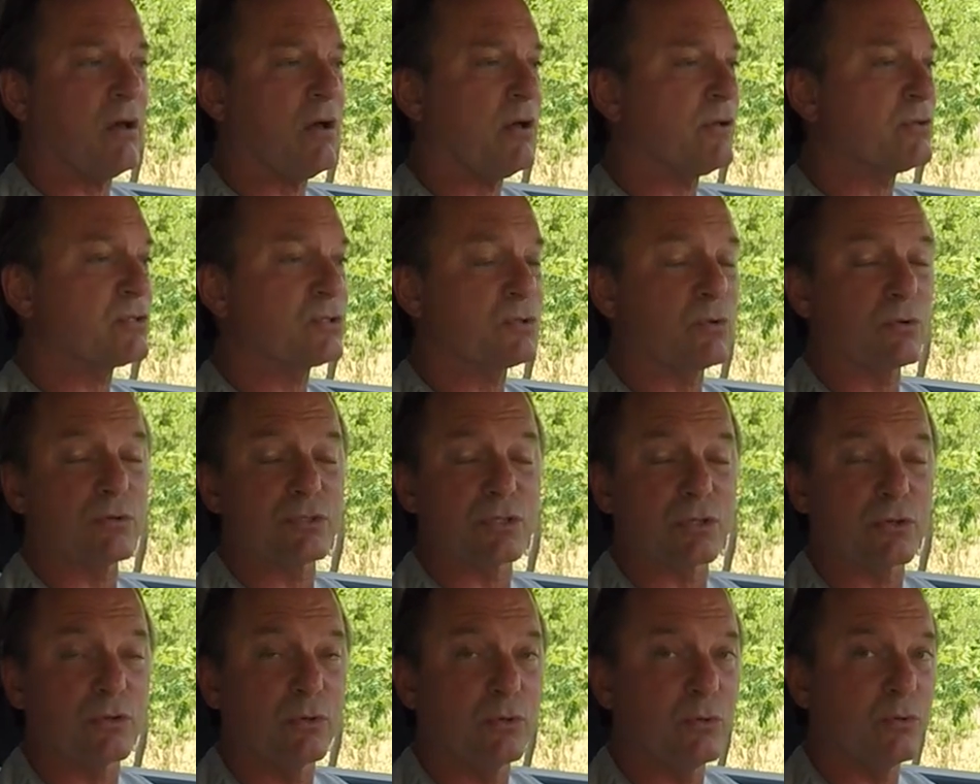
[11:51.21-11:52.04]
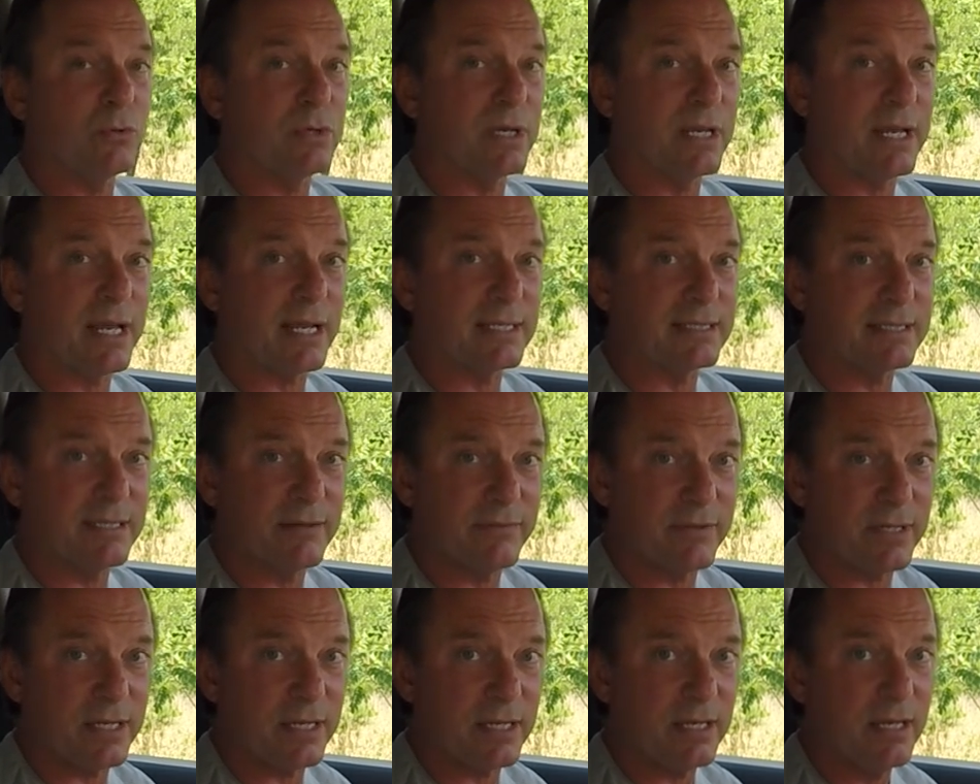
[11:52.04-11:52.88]
all sorts of cool
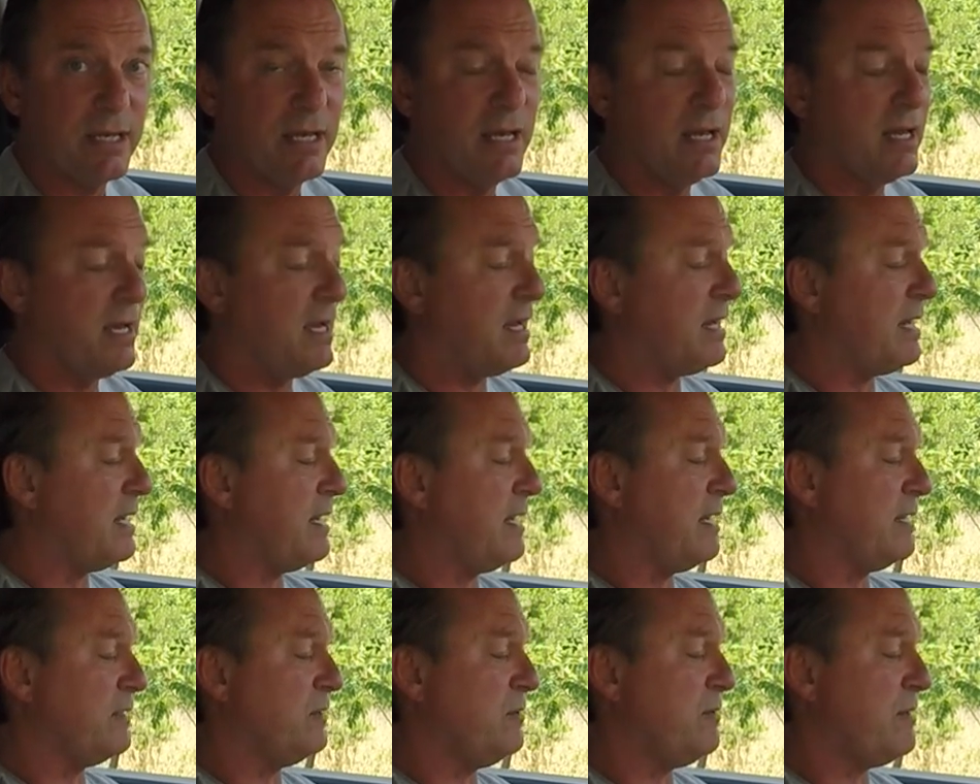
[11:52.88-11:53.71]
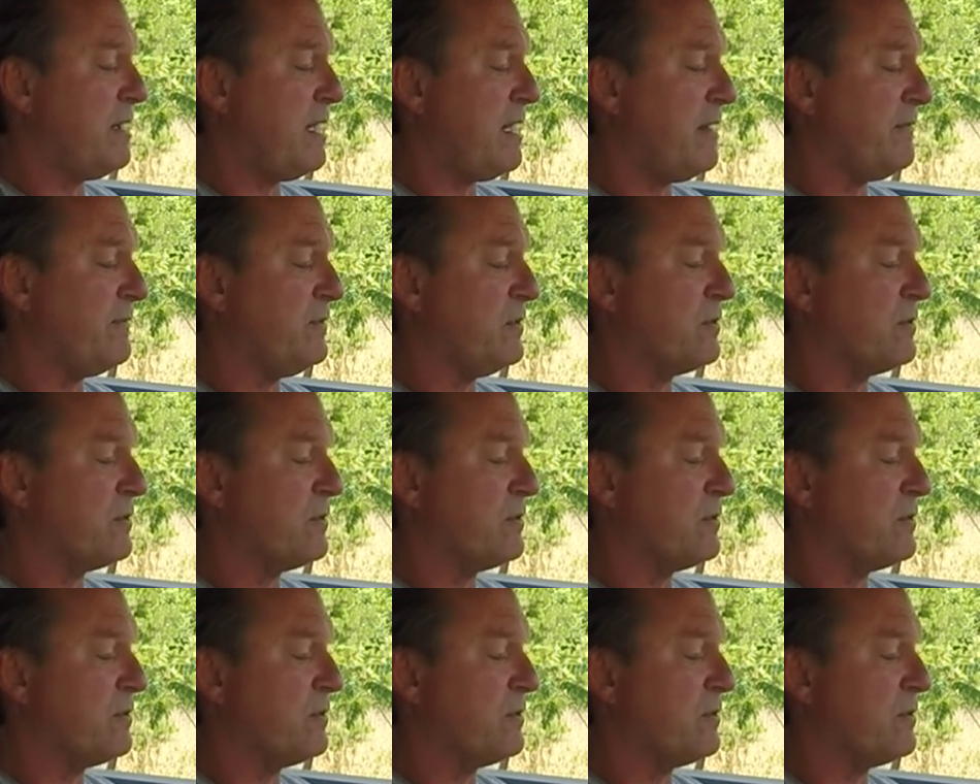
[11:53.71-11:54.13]
connectivity. You have